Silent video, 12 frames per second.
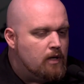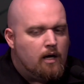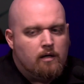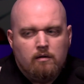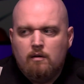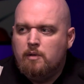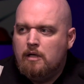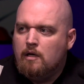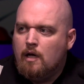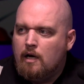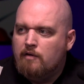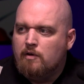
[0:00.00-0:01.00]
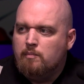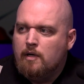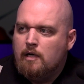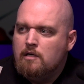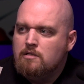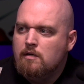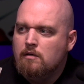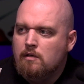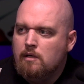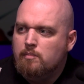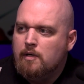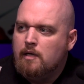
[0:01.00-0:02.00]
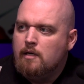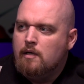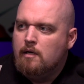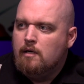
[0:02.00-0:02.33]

Not, I mean, not everybody certainly, but